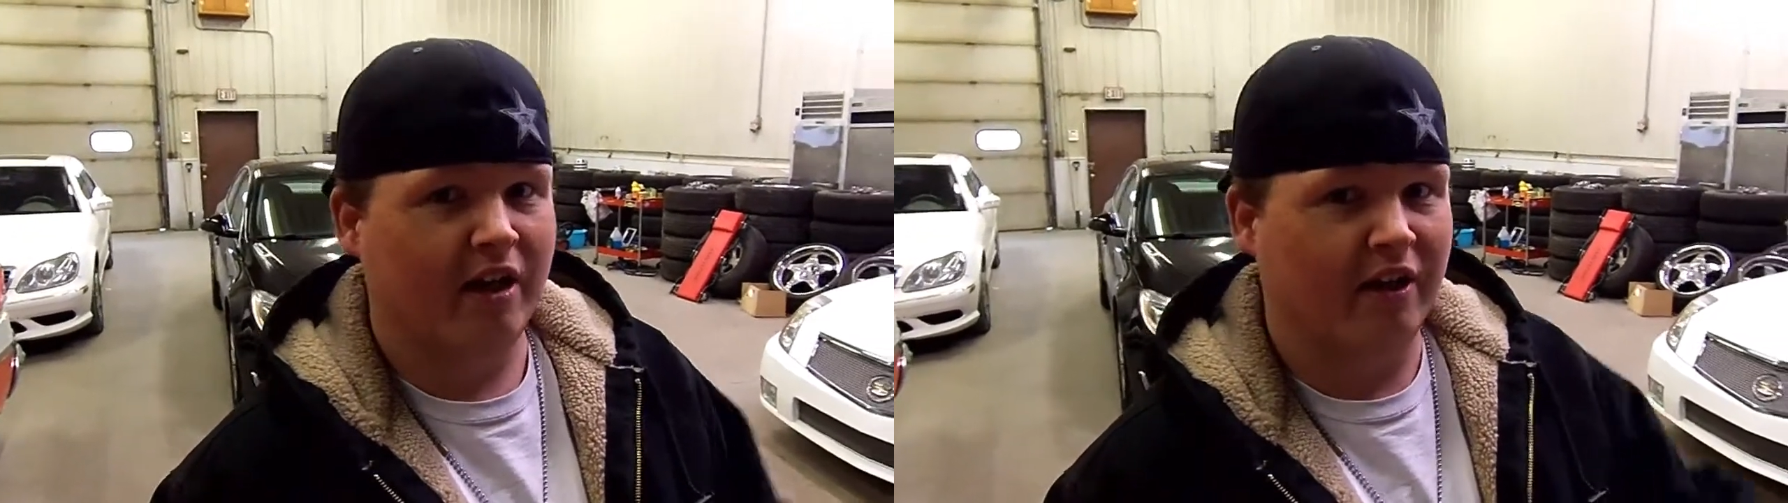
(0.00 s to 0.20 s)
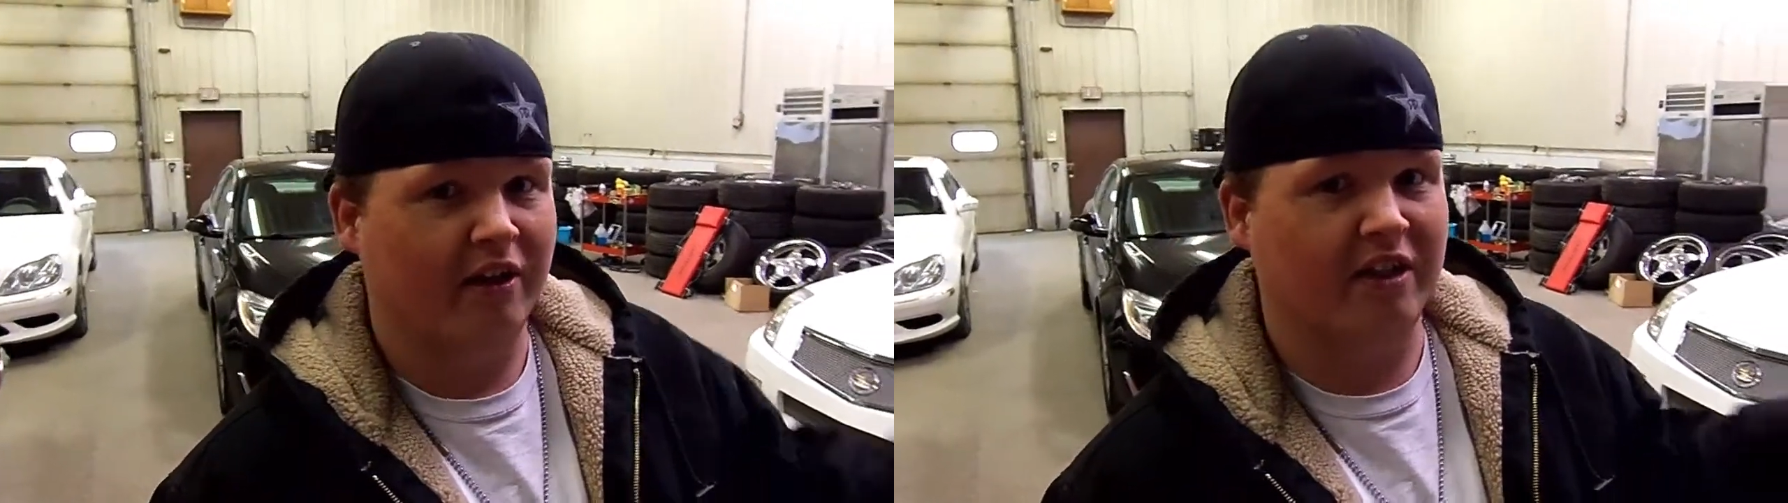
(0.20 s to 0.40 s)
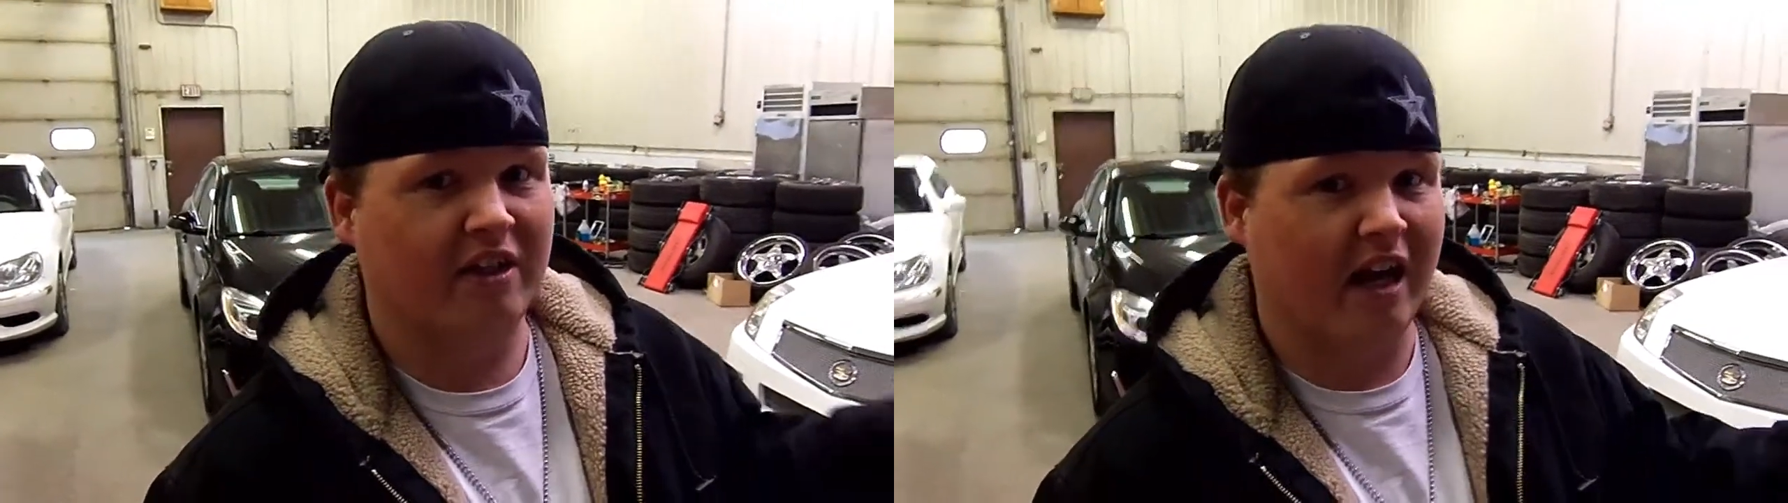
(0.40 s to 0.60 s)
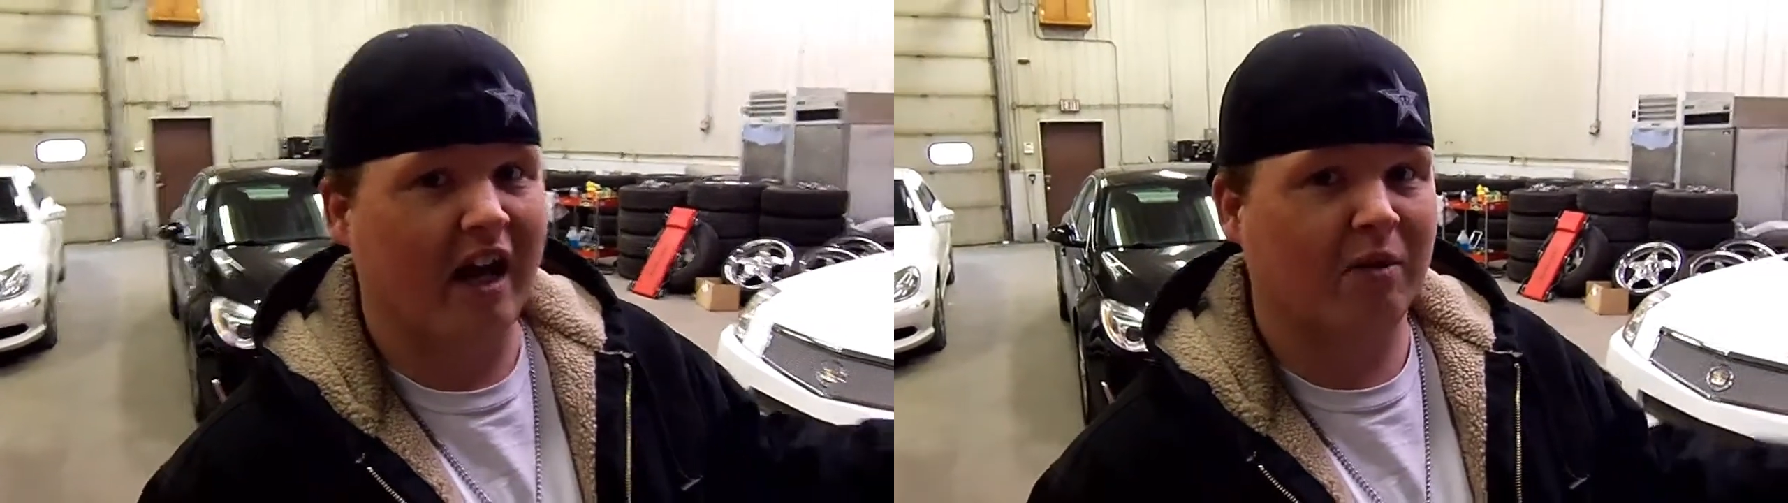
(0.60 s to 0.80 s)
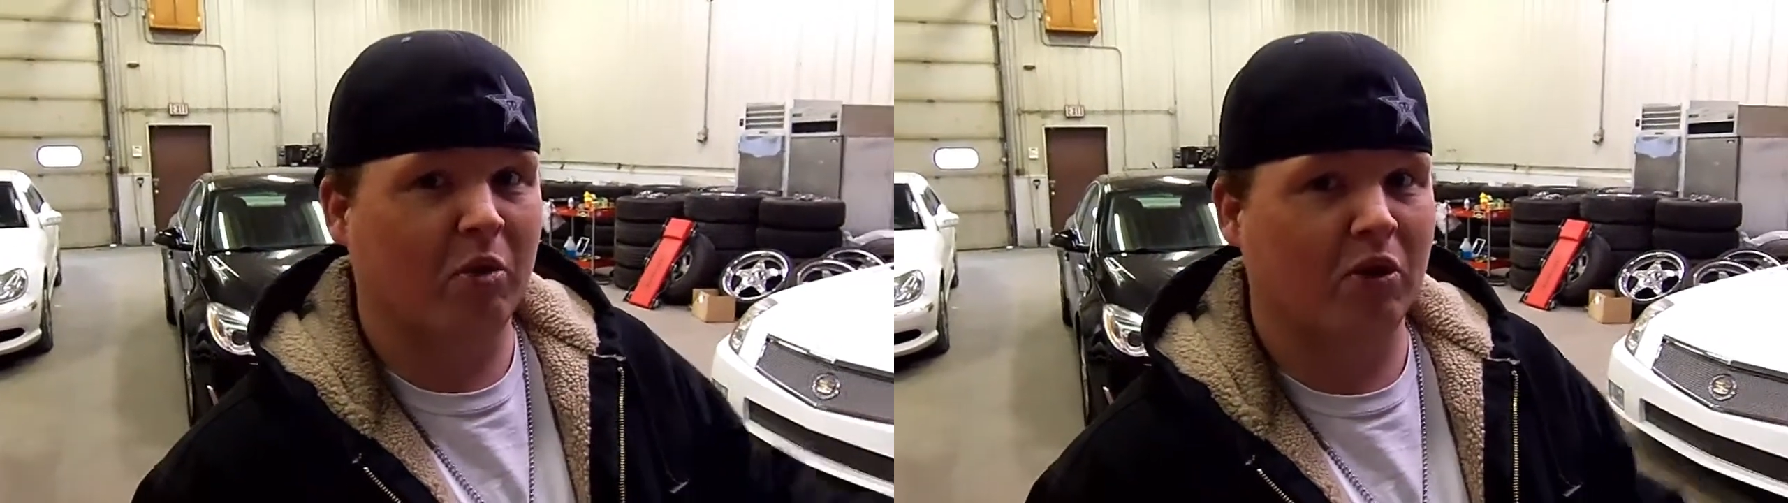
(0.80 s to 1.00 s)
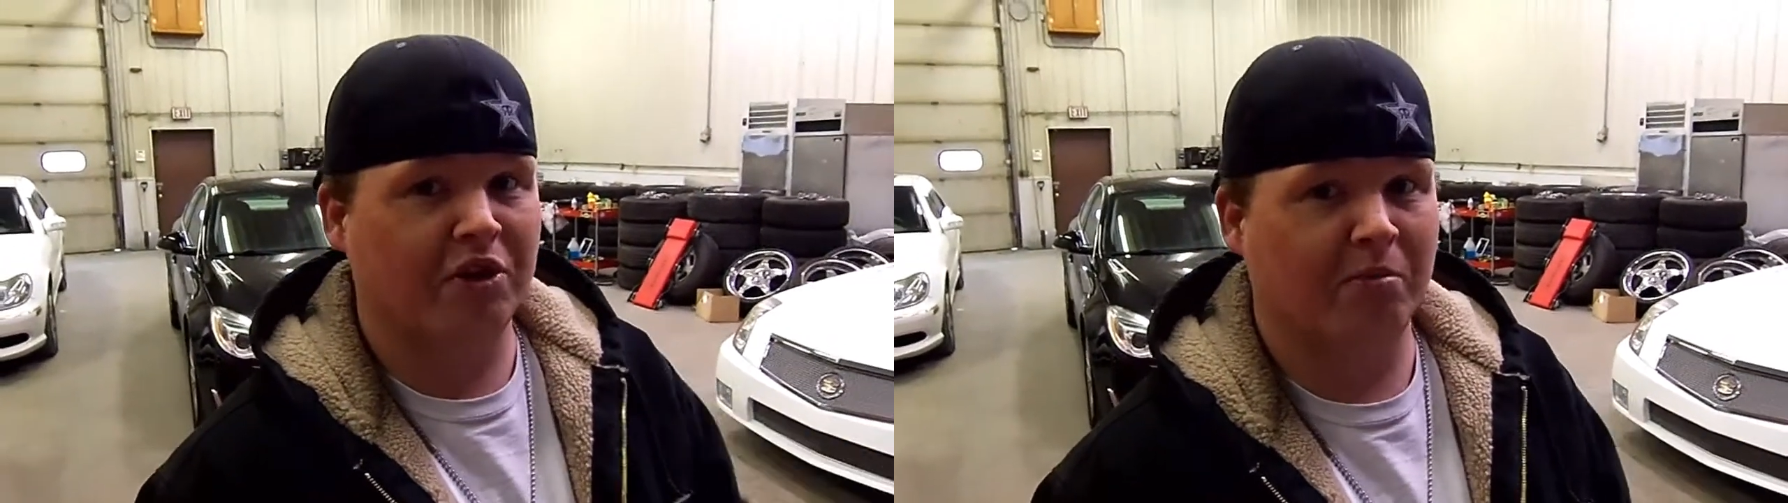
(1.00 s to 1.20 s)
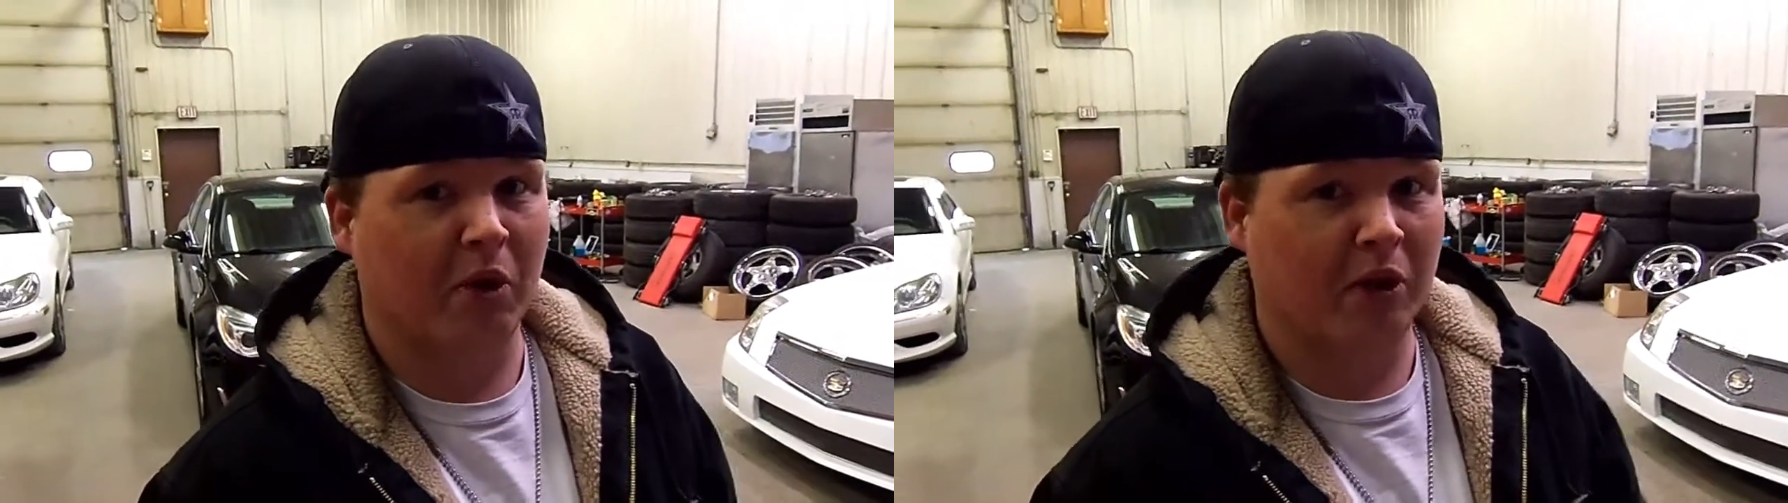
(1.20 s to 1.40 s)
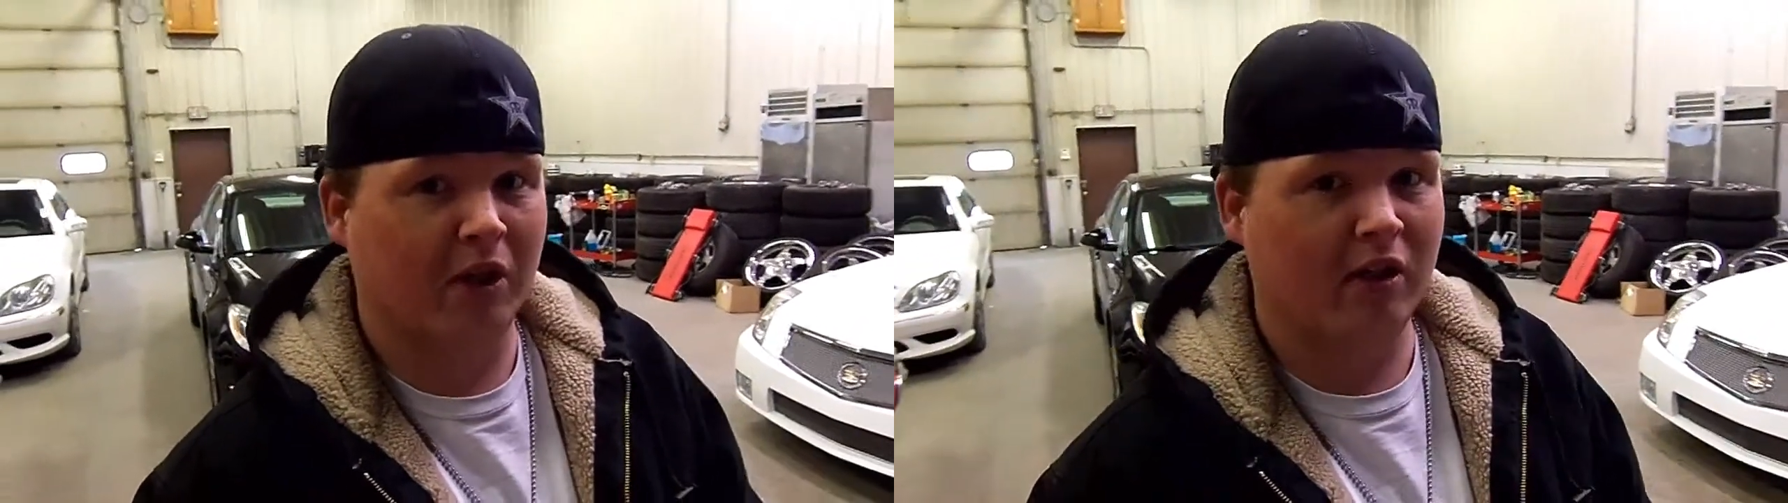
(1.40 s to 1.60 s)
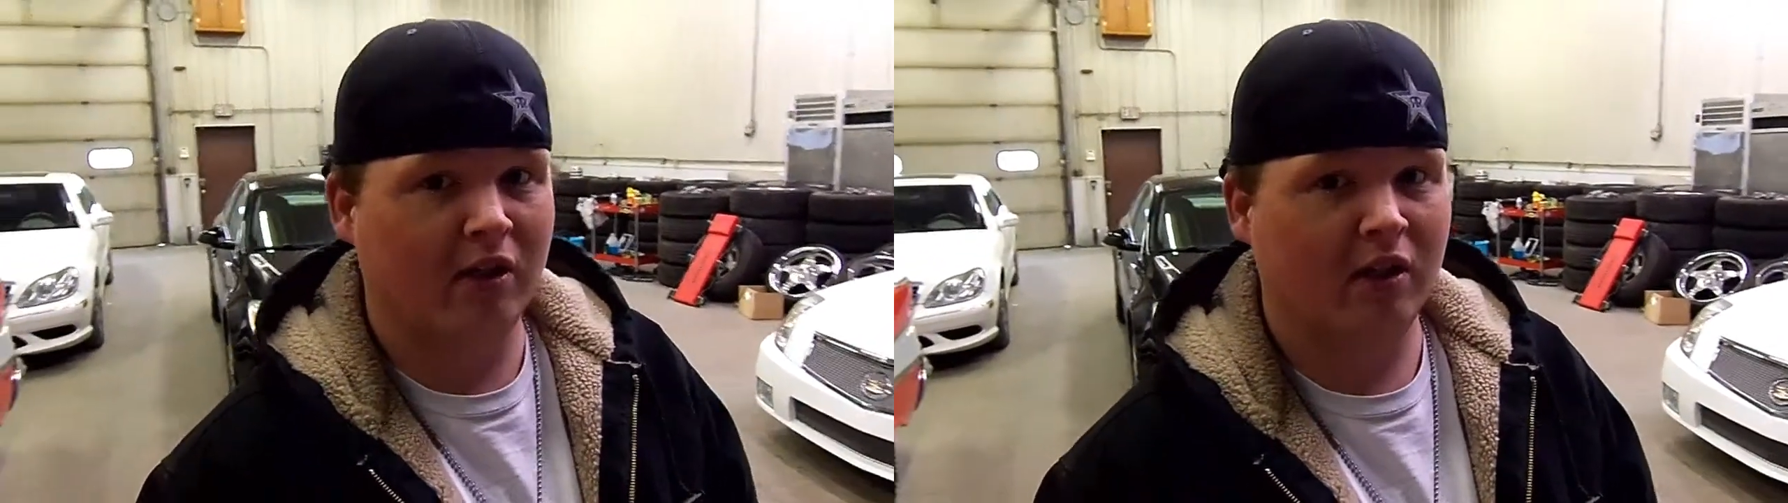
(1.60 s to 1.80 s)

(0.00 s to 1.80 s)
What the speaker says: than the stock Porsche motor,